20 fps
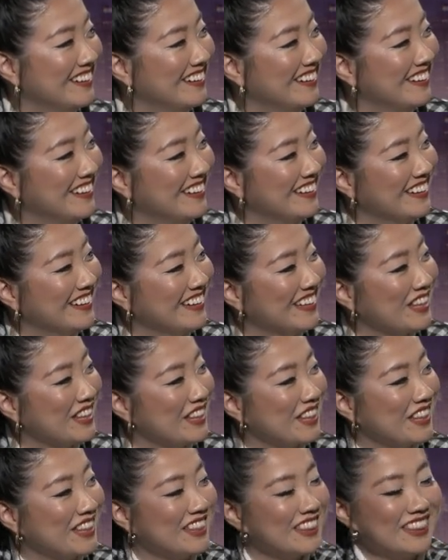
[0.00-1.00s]

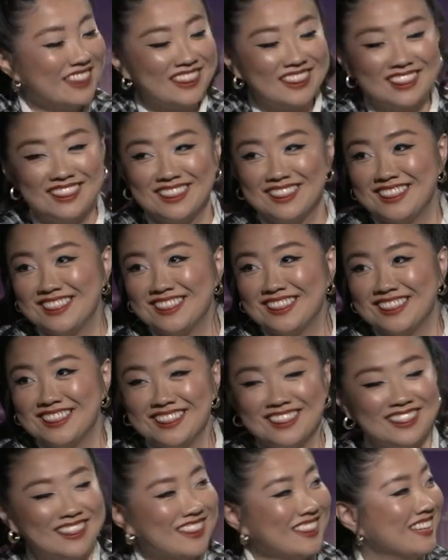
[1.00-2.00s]

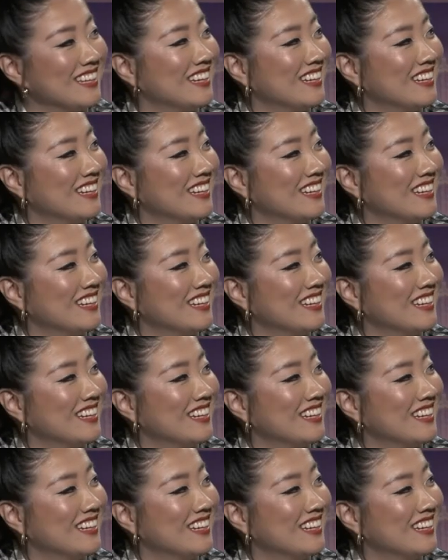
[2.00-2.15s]
(silent)